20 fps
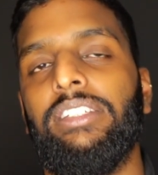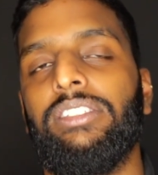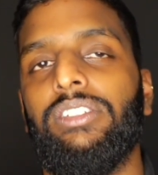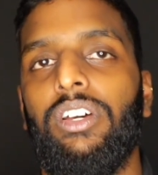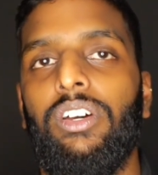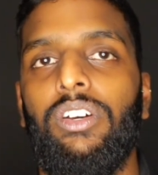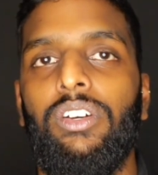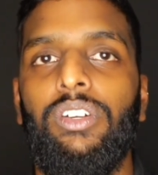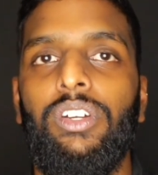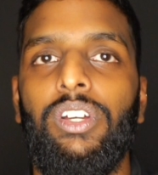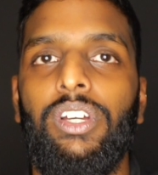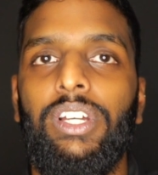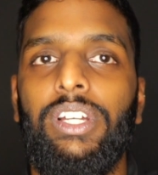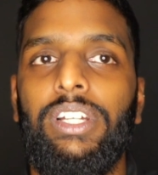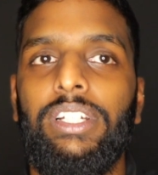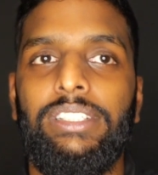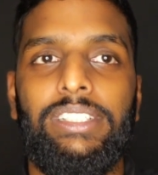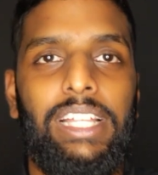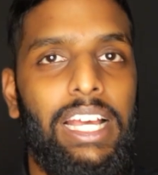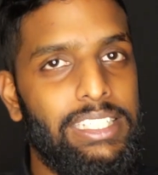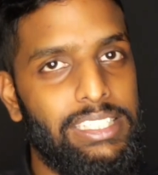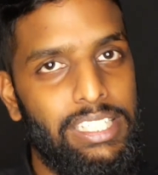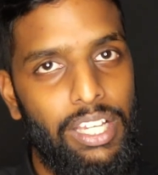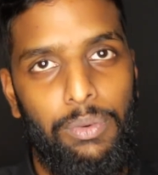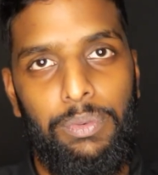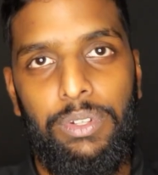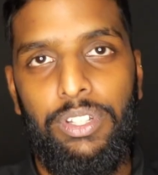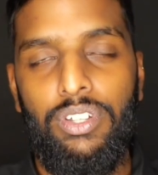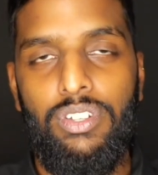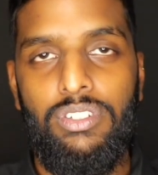So that's
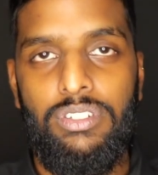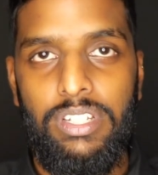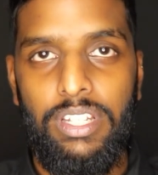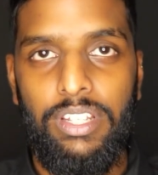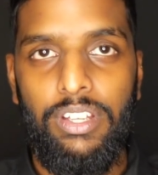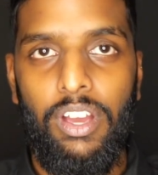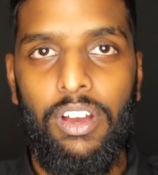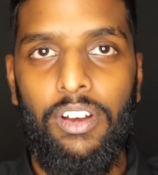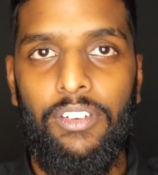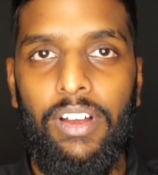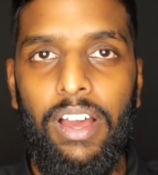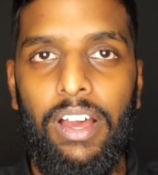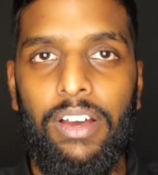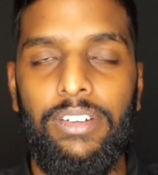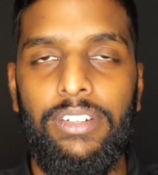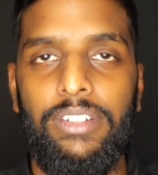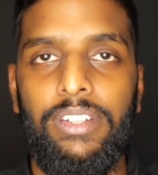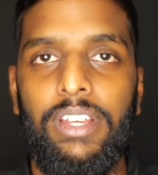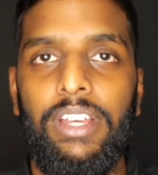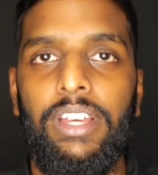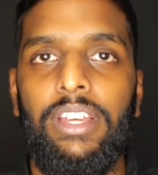how we usually go around.